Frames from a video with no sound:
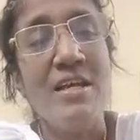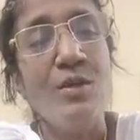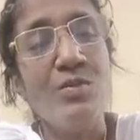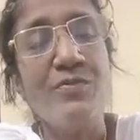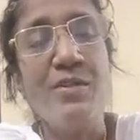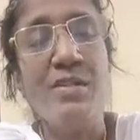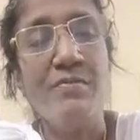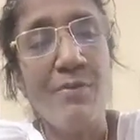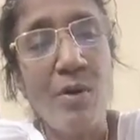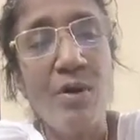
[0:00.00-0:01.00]
useful
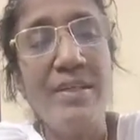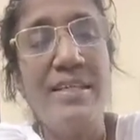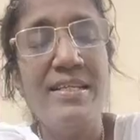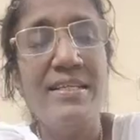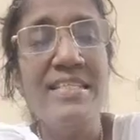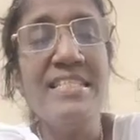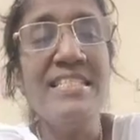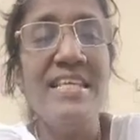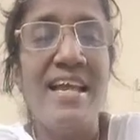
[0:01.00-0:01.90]
for the learners.